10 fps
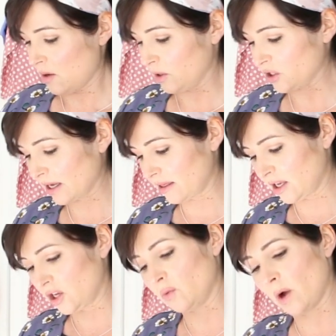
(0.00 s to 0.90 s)
which I
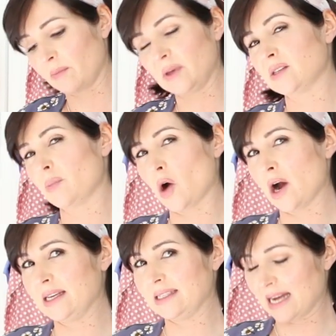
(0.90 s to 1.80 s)
think you won't be
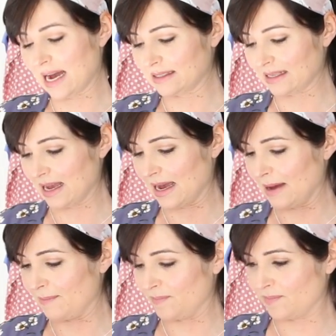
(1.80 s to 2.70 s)
surprised at
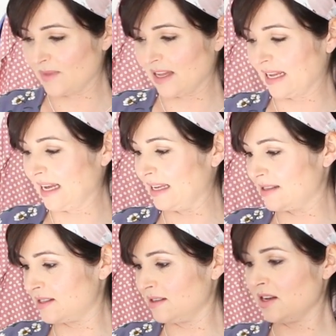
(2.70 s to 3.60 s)
that it
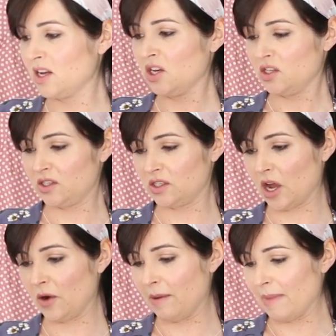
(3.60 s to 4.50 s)
is
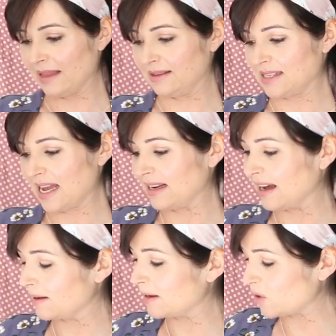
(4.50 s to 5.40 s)
so immense, and
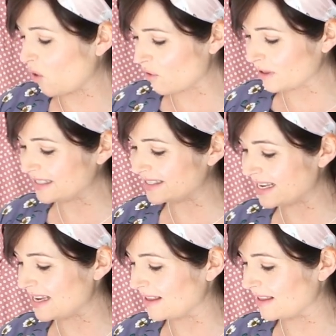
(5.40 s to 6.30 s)
I can already
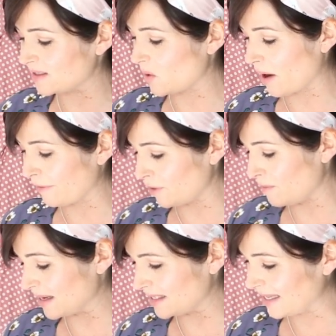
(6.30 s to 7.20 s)
see that there's quite a
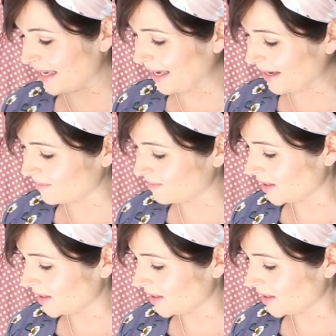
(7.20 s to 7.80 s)
few missing here,